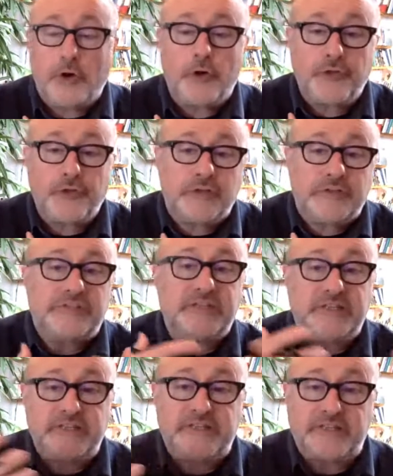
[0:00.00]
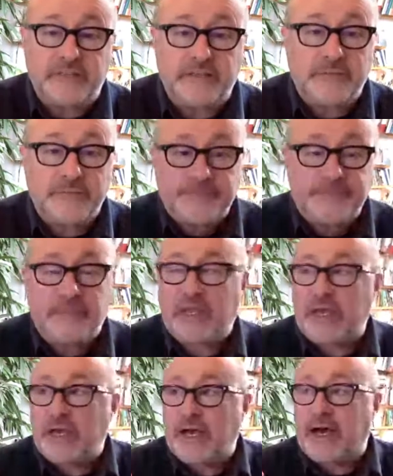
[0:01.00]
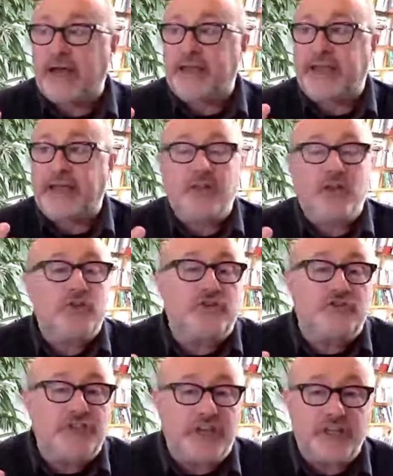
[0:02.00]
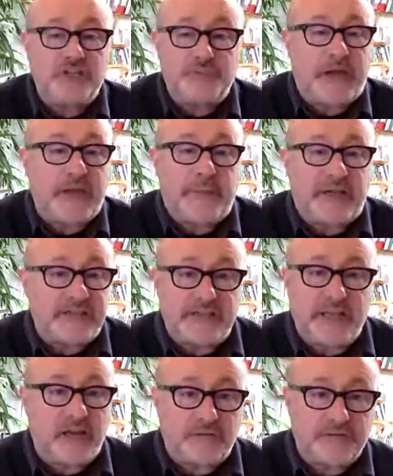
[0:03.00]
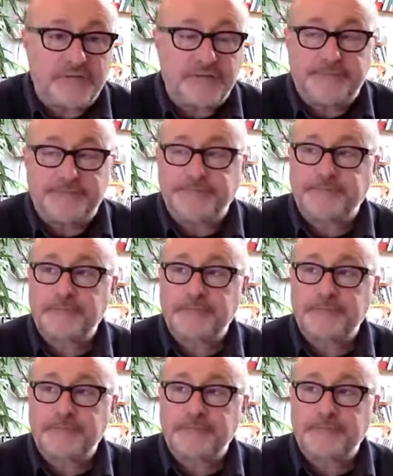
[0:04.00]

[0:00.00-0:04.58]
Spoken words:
Earth citizen, I cannot change by myself